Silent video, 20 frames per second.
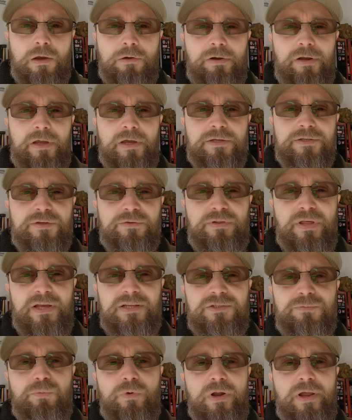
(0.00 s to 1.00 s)
All right, guys. So
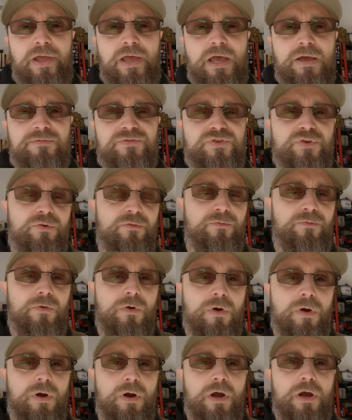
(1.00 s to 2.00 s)
that's what I have so
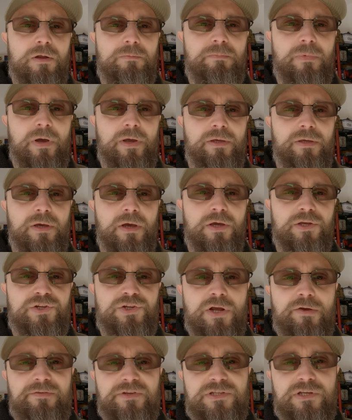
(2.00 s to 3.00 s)
far on my uh,
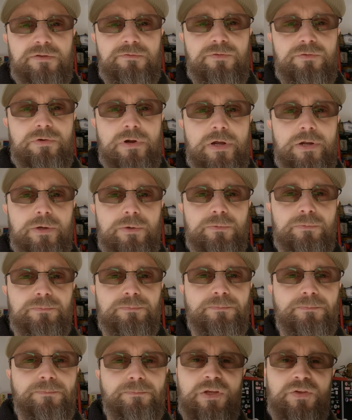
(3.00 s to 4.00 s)
Chevy Silverado.
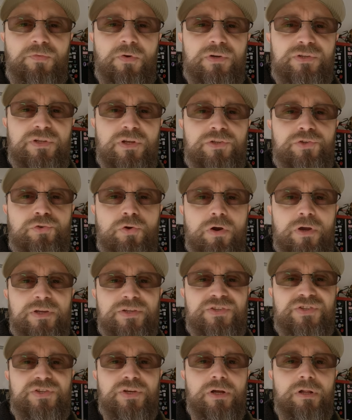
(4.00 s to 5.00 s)
As far as the truck
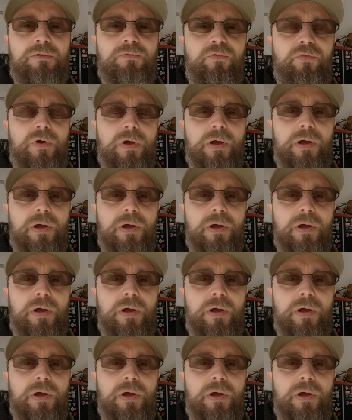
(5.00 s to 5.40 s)
itself,